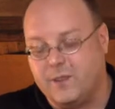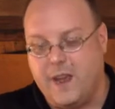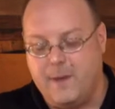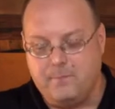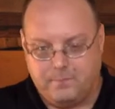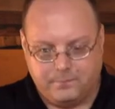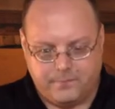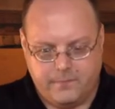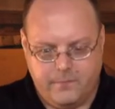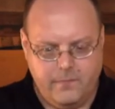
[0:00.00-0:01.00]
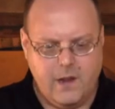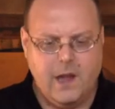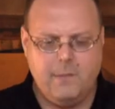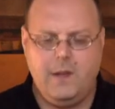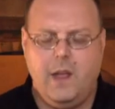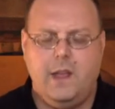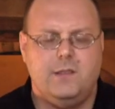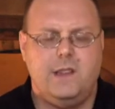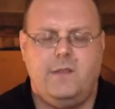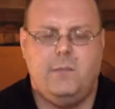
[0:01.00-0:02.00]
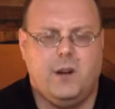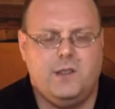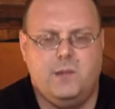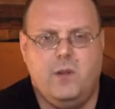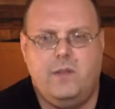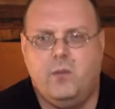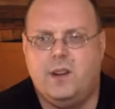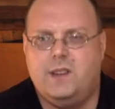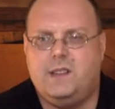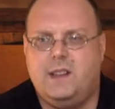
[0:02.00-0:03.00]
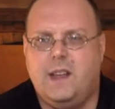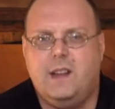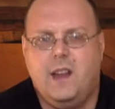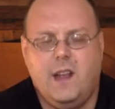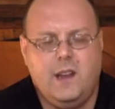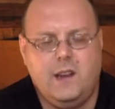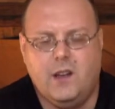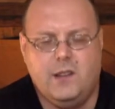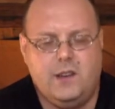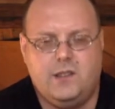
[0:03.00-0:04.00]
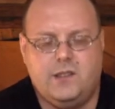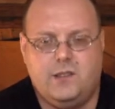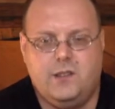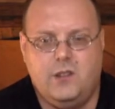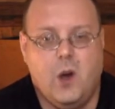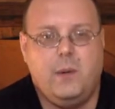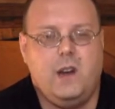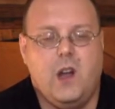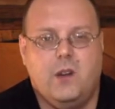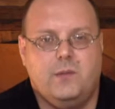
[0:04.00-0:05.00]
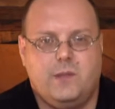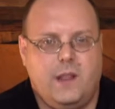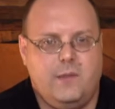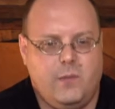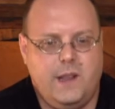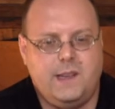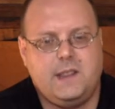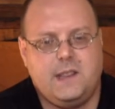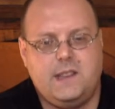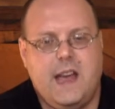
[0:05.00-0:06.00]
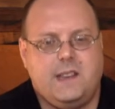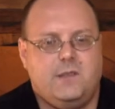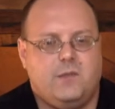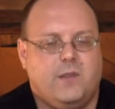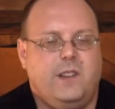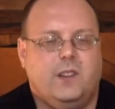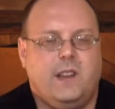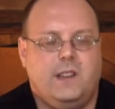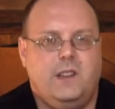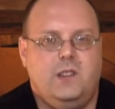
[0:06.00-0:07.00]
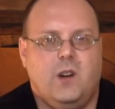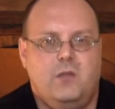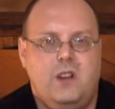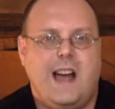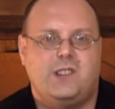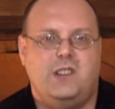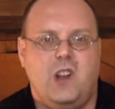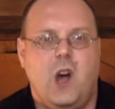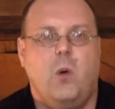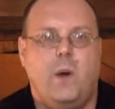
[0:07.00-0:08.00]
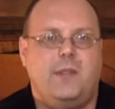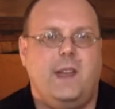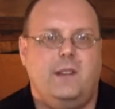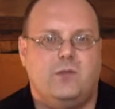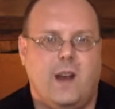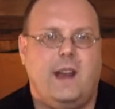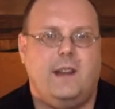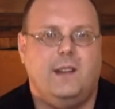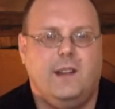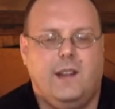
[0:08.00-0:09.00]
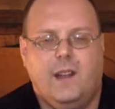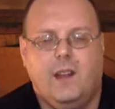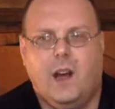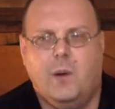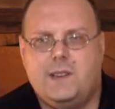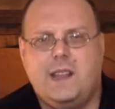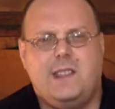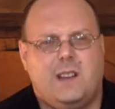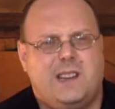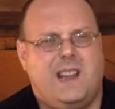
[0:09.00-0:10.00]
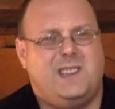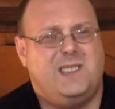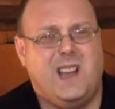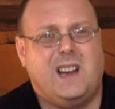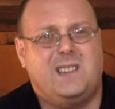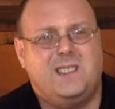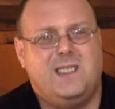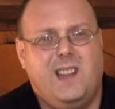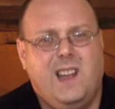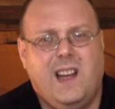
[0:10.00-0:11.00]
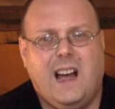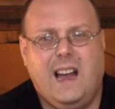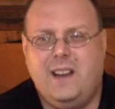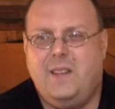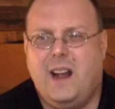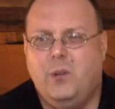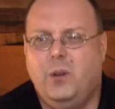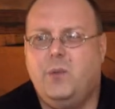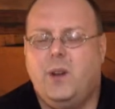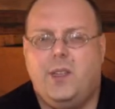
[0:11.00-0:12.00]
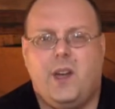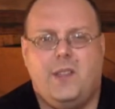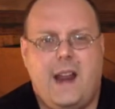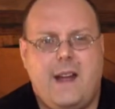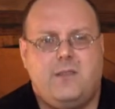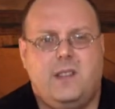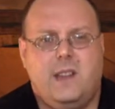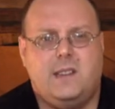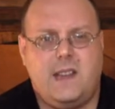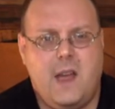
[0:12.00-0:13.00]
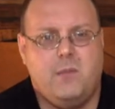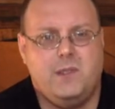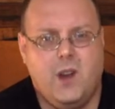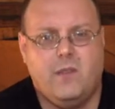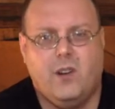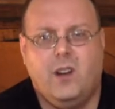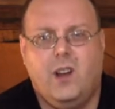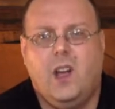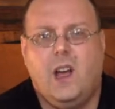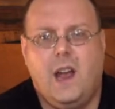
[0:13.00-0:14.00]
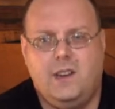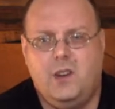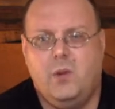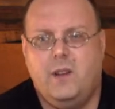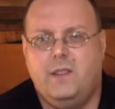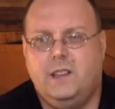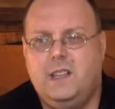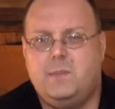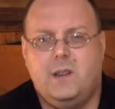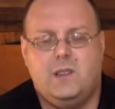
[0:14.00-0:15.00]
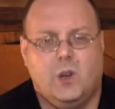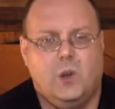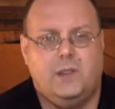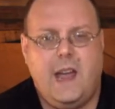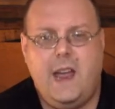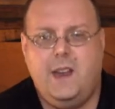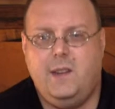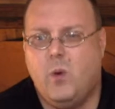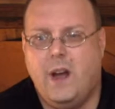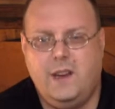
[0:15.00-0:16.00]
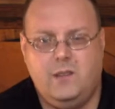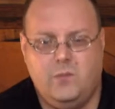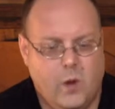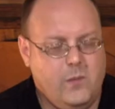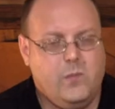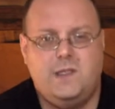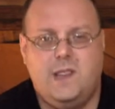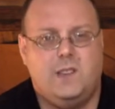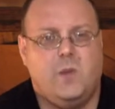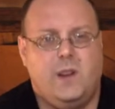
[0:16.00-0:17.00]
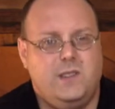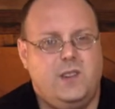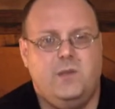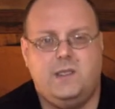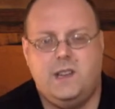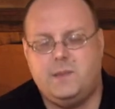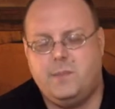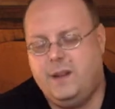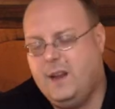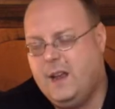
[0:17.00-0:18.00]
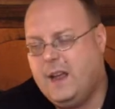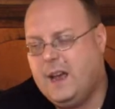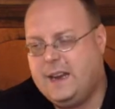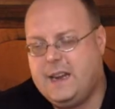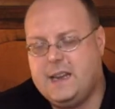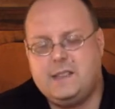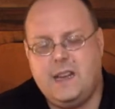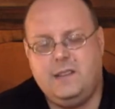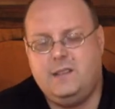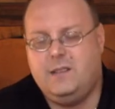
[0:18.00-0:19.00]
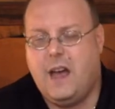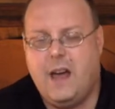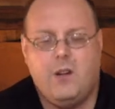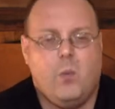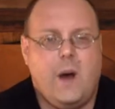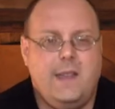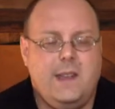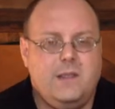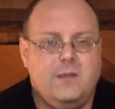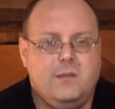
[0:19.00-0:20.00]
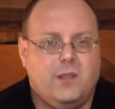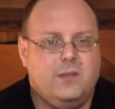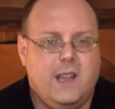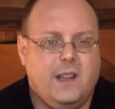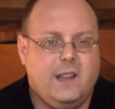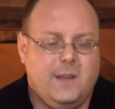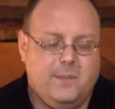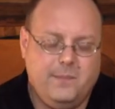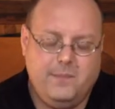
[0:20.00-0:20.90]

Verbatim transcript: Okay, um, and there's even parts in the movie where you see that you know it's just nobody knows when they take the test. It's revealed that you don't actually know what they drank, uh, which I thought kind of sucks. I, I mean, I really would have thought that after the exam was over, you would have at least been told, hey, wine one was this, wine two was this. But I guess they, I don't know why they do don't tell you.